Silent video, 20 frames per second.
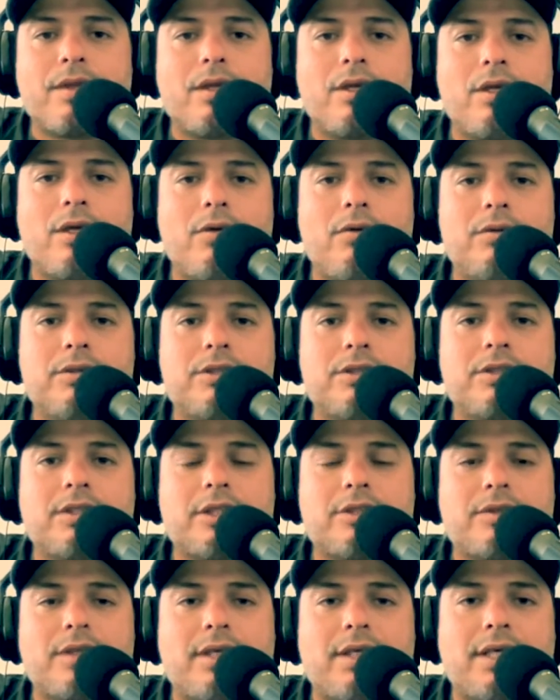you know, it's just, I
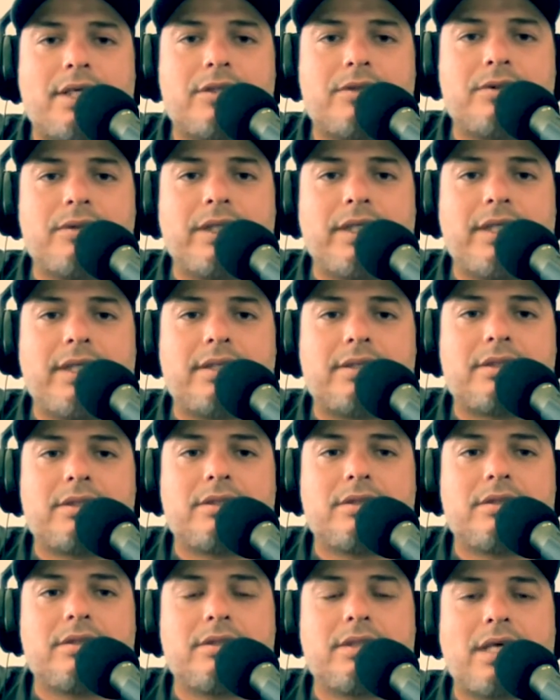try not to eat it
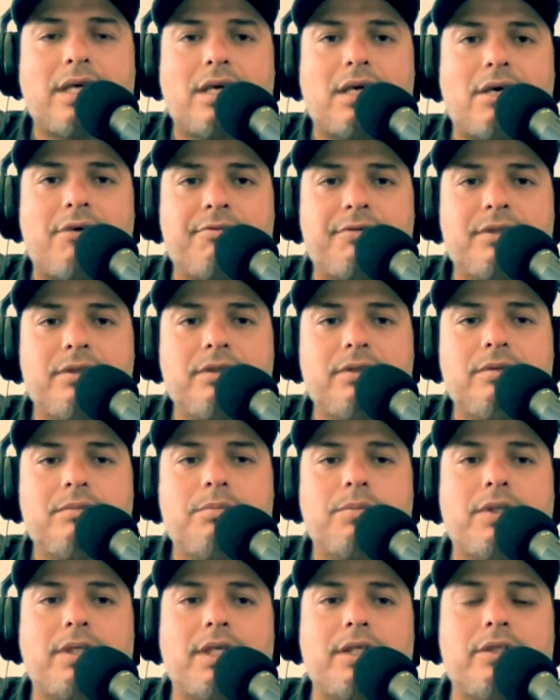that often,
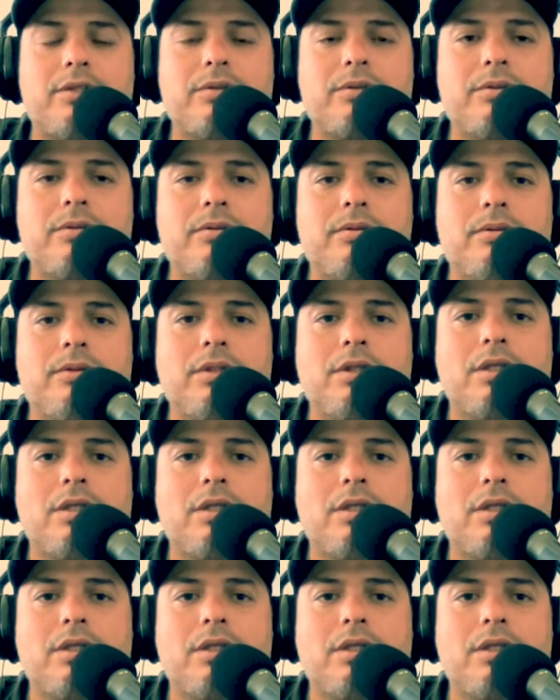but I do,